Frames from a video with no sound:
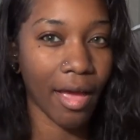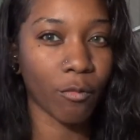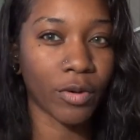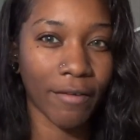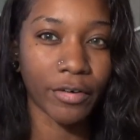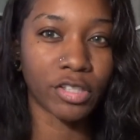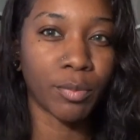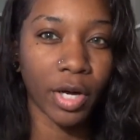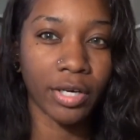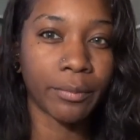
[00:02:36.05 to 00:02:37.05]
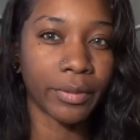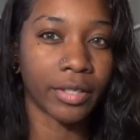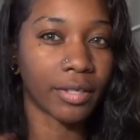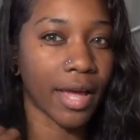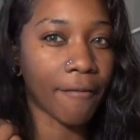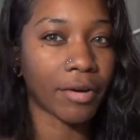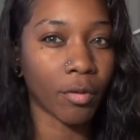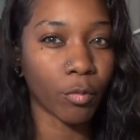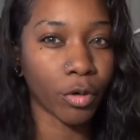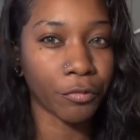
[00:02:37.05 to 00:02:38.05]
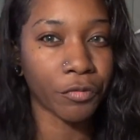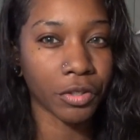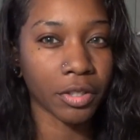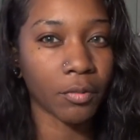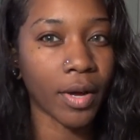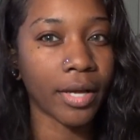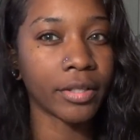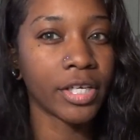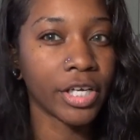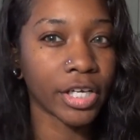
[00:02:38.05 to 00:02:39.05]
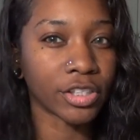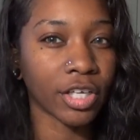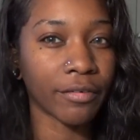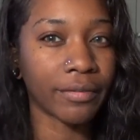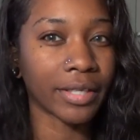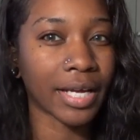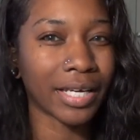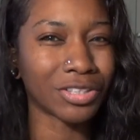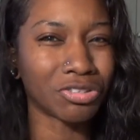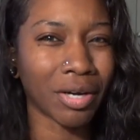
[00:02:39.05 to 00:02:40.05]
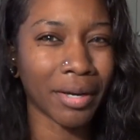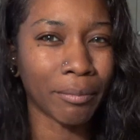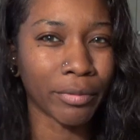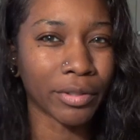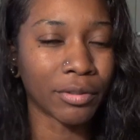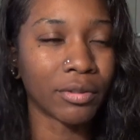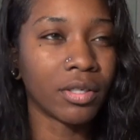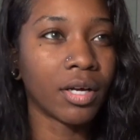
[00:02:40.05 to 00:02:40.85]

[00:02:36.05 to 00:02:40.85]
when I first bought it but after I wore it for a little while it started feeling kind of dry and brittle